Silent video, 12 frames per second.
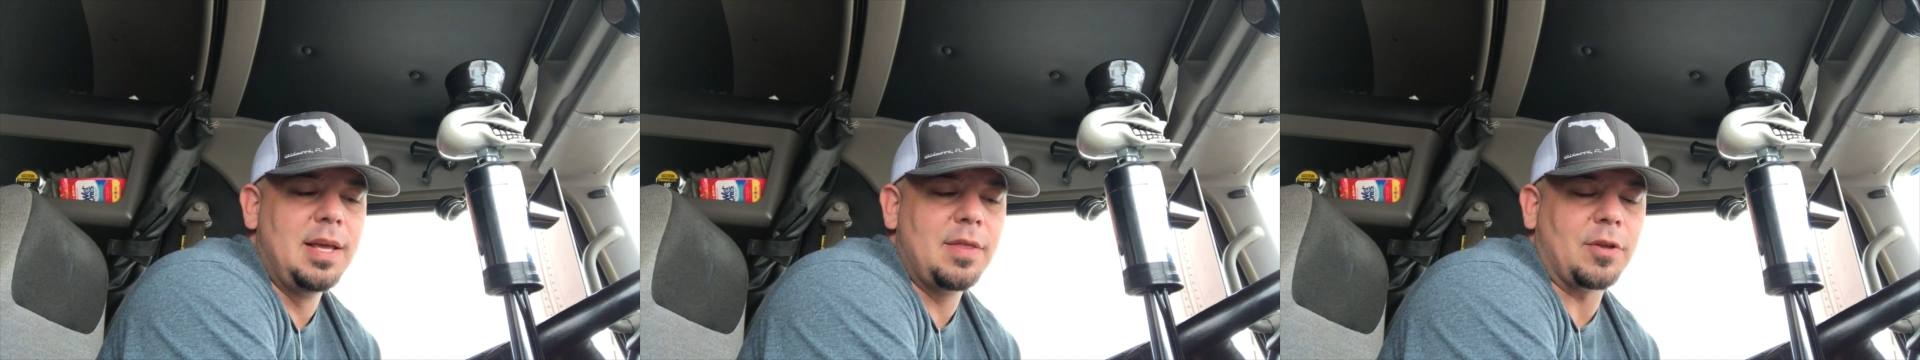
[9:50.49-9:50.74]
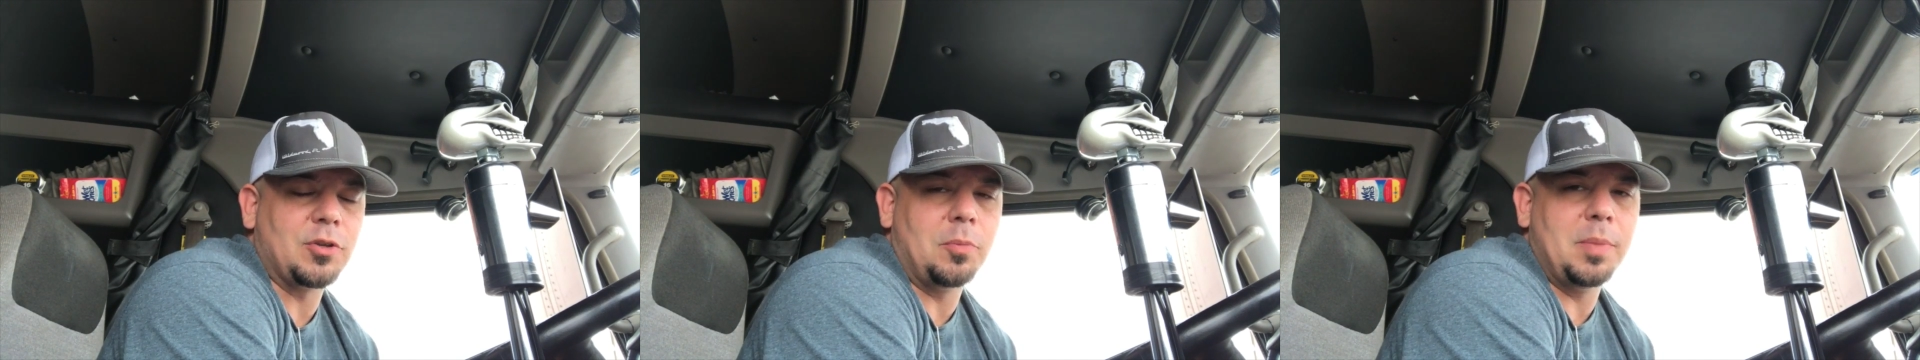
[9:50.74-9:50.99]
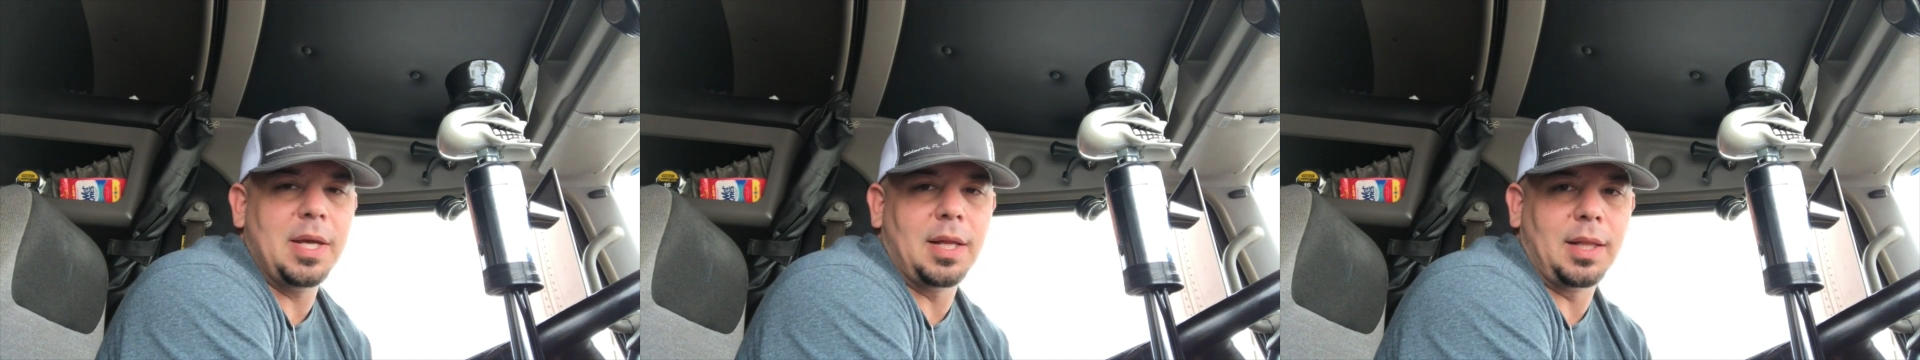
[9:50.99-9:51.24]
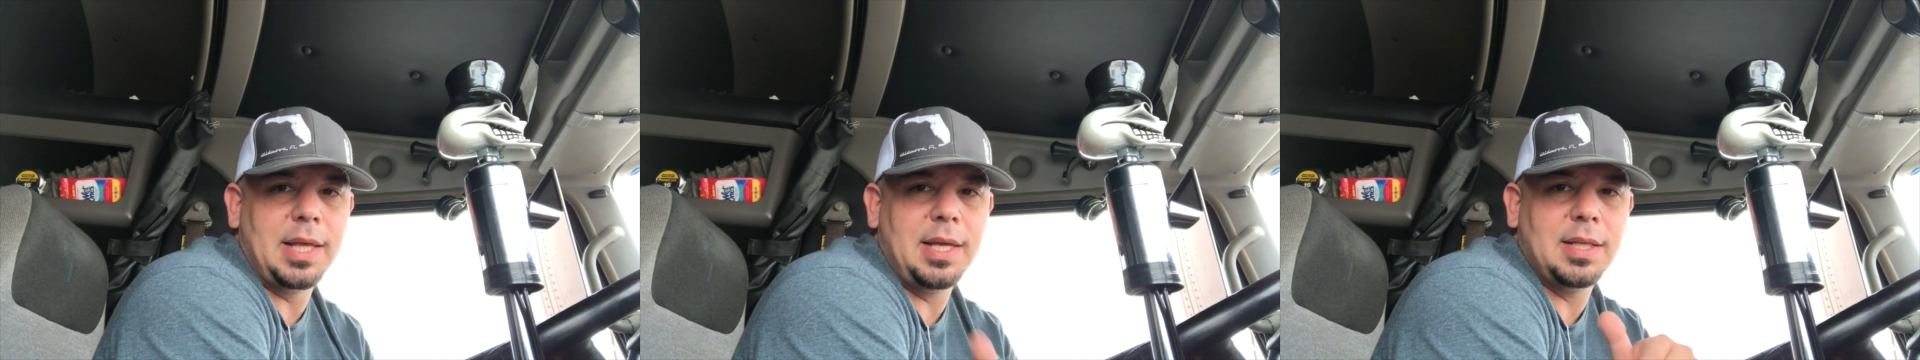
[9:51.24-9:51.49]
There's going to be a
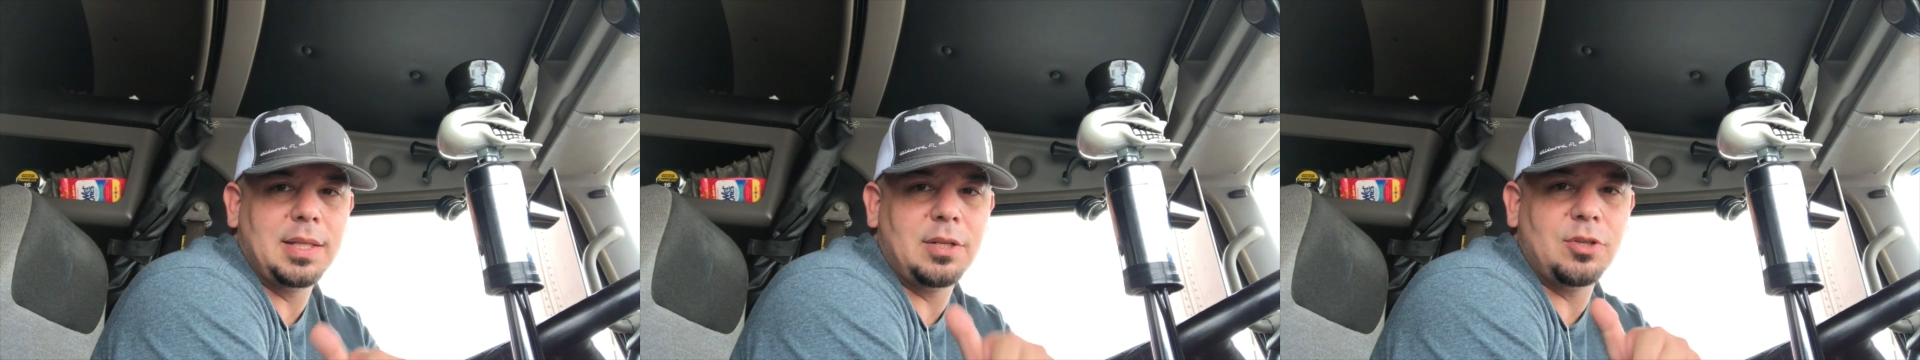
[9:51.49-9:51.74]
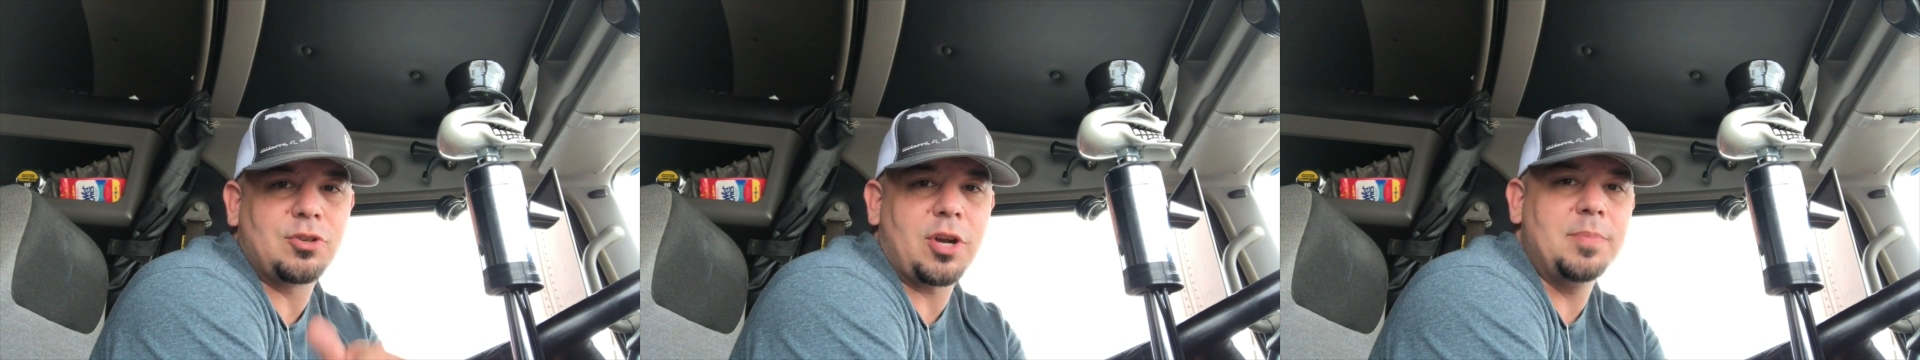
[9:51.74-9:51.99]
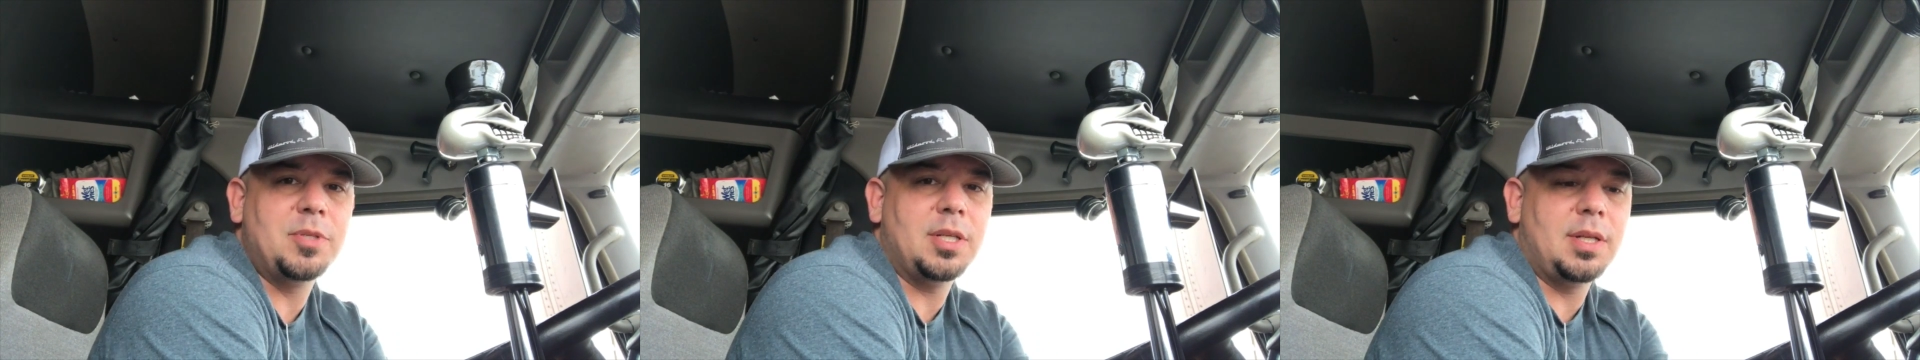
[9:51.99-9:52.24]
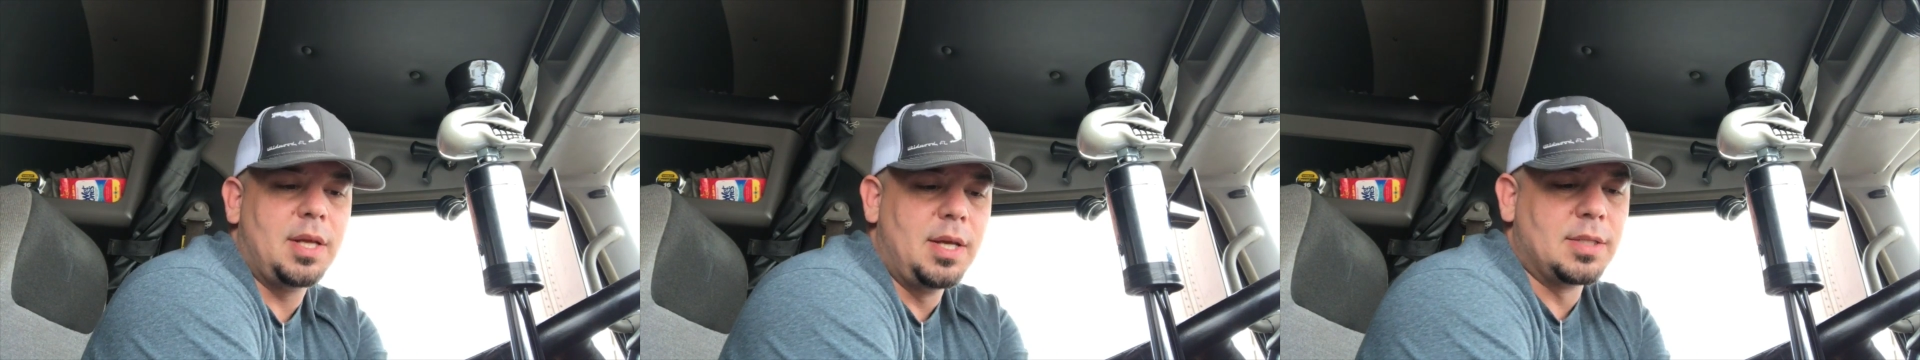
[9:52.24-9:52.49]
link in the description.